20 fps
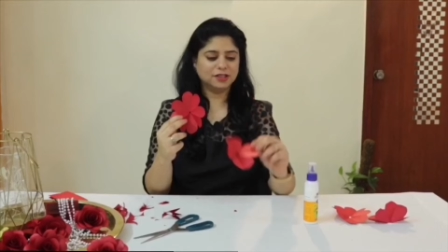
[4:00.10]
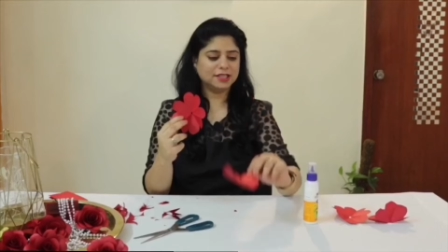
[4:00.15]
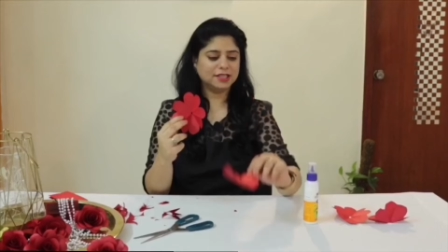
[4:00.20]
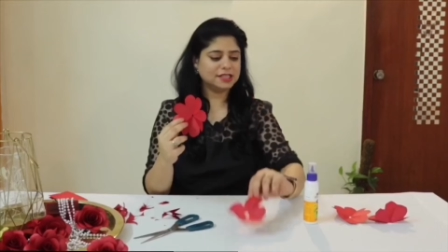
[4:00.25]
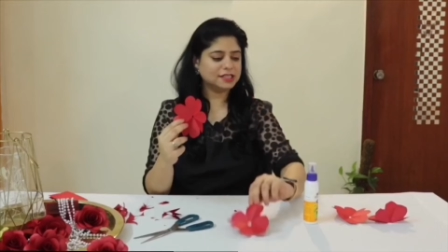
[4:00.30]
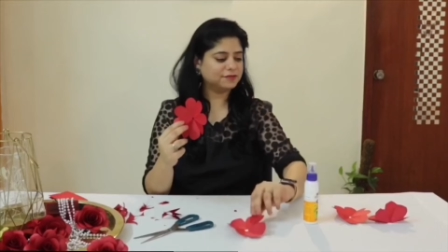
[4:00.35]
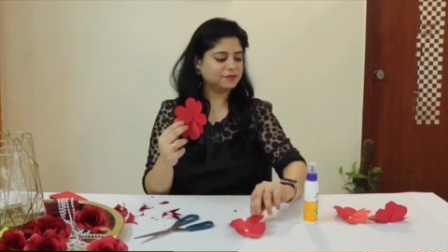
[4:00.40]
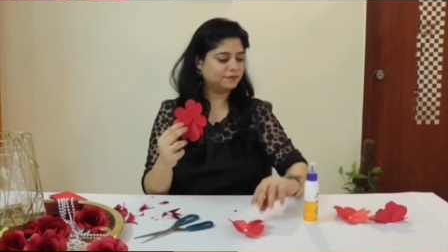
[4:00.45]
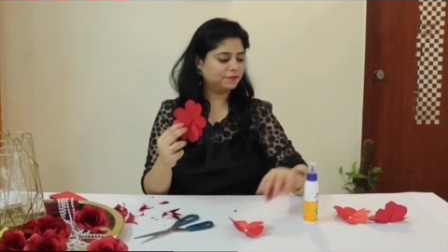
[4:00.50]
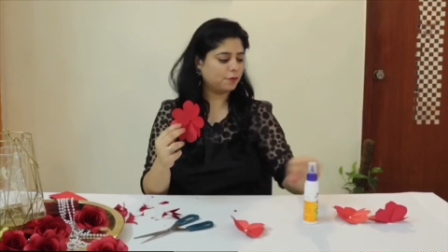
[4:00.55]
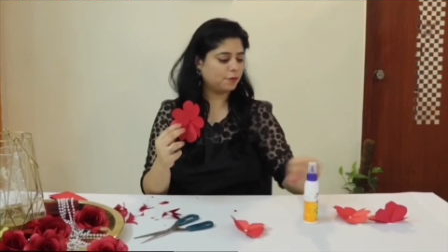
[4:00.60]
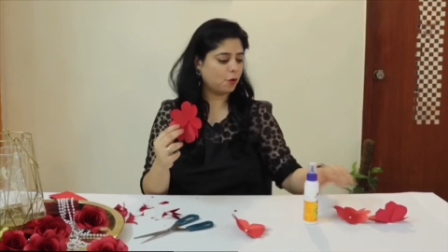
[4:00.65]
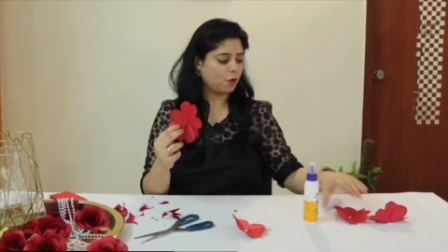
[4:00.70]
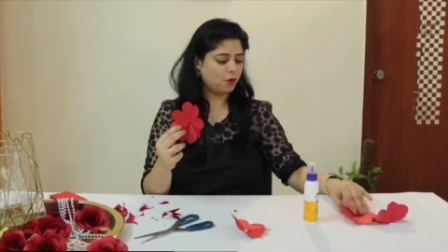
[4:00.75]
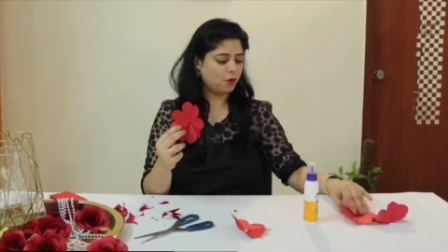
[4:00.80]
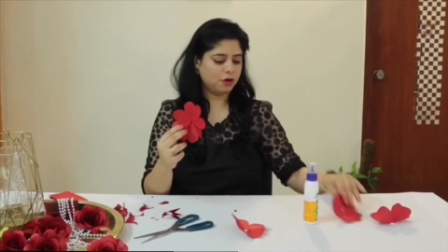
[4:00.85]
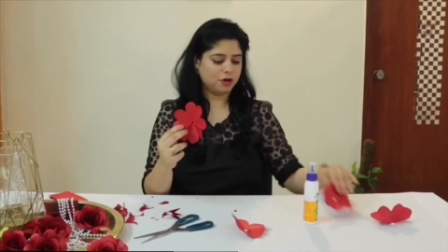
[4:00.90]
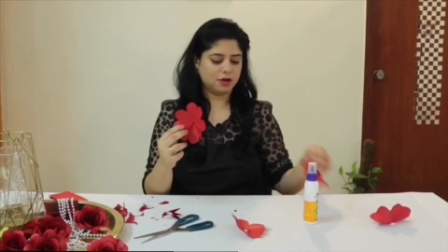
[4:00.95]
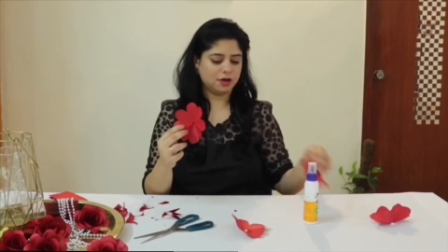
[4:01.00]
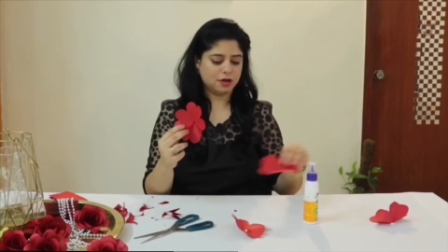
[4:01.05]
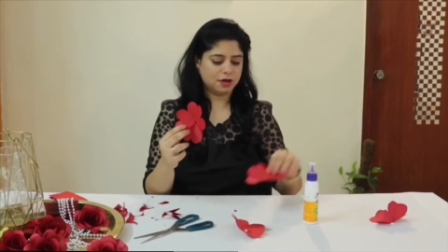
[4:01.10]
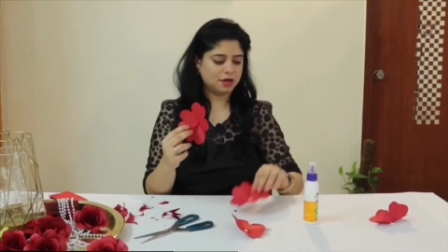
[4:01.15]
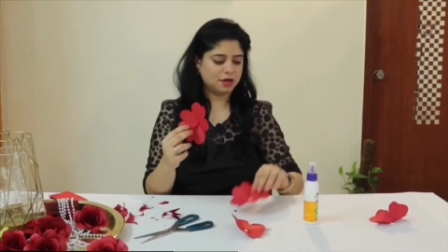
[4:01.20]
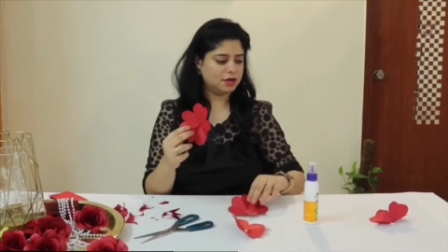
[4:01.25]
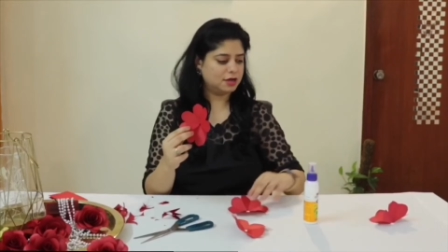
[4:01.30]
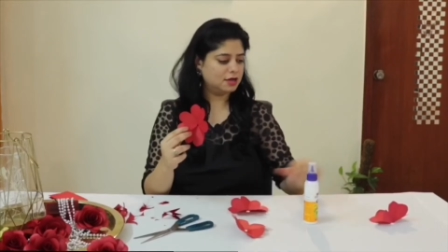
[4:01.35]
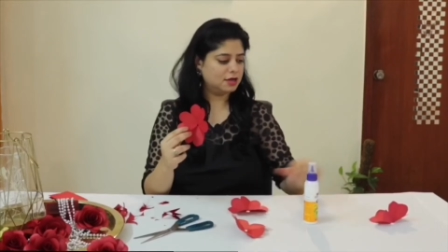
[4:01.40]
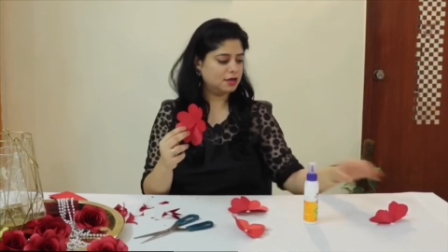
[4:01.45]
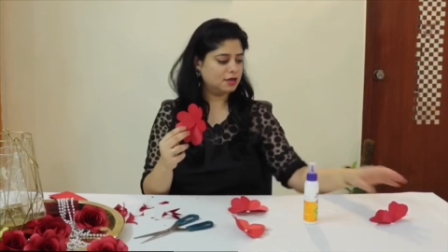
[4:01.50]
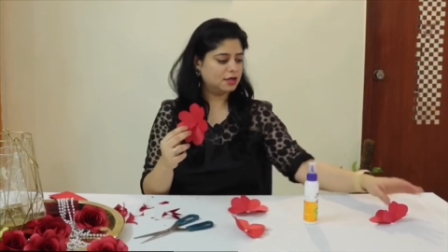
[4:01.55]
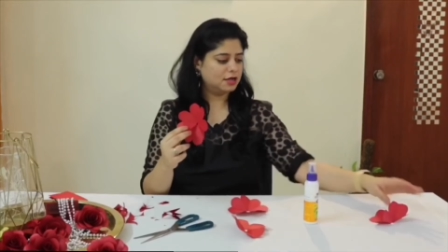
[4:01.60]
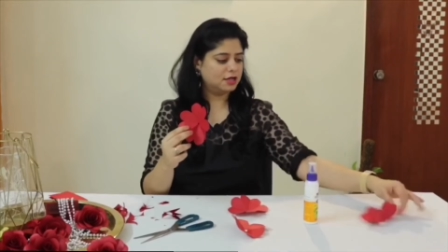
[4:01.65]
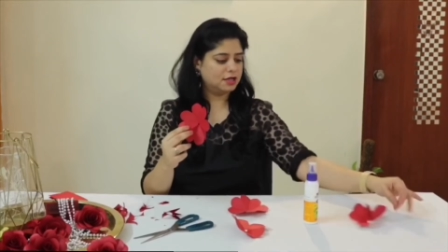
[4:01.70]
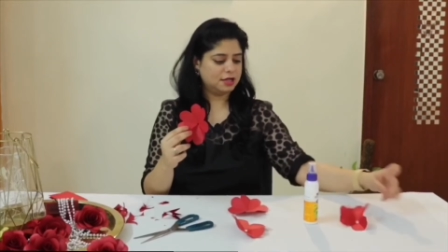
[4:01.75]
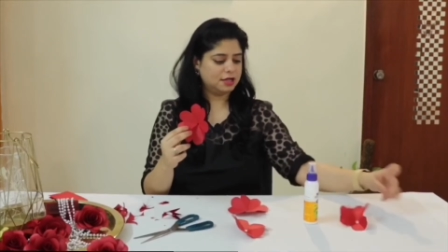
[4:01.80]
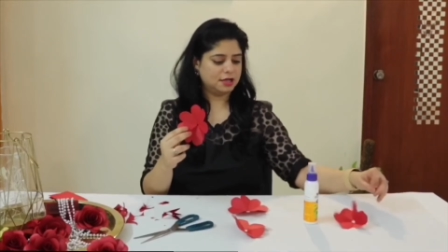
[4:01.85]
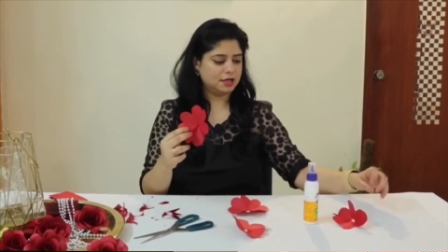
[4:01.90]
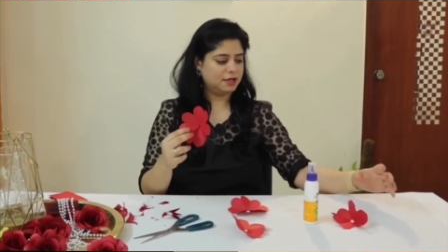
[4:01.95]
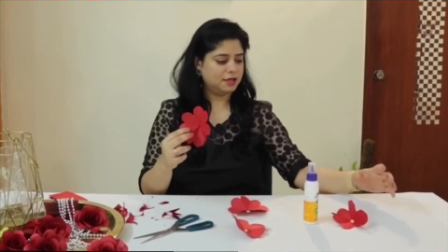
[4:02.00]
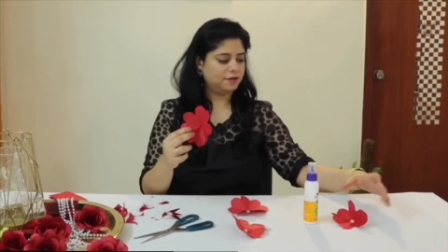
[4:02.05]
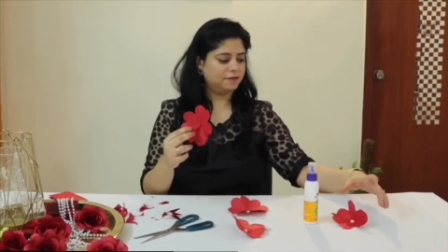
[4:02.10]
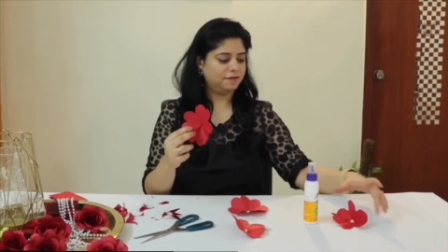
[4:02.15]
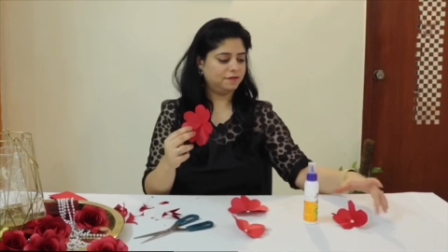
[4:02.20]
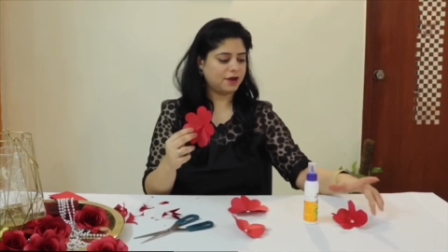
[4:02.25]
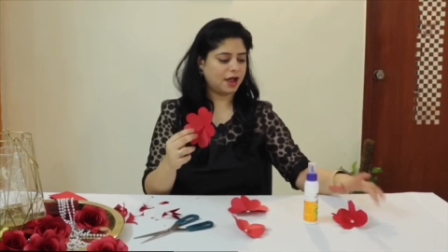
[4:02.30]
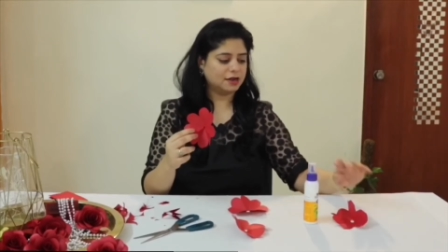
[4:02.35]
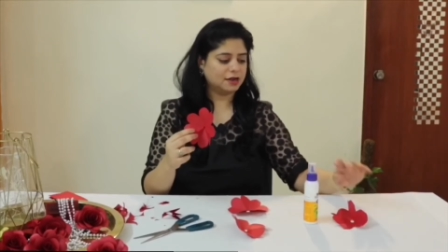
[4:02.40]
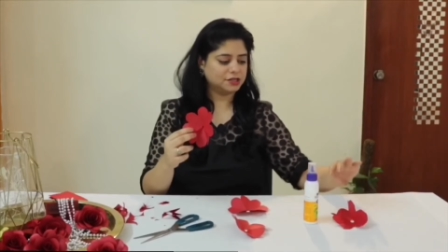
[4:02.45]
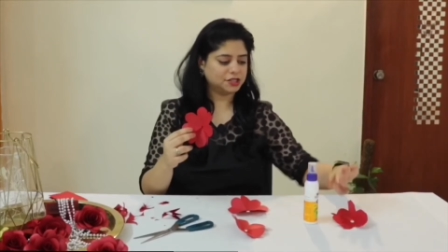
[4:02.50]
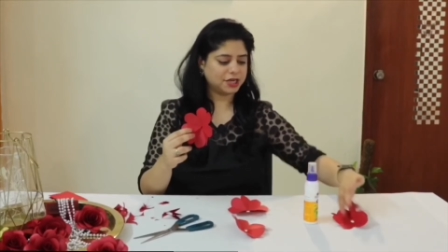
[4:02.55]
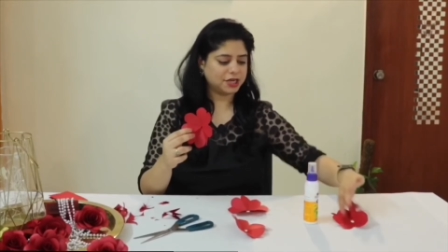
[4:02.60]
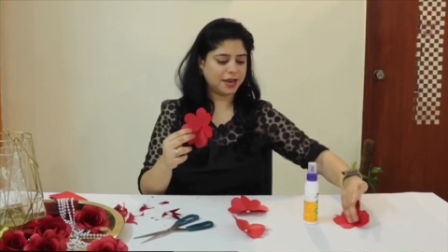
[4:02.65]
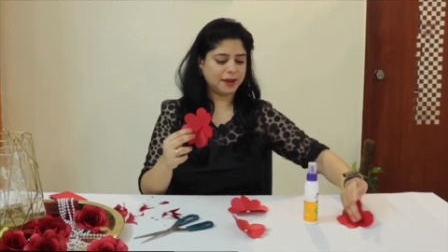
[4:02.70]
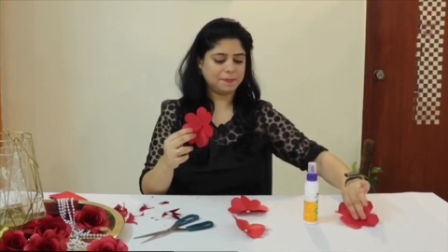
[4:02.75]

4 flower shape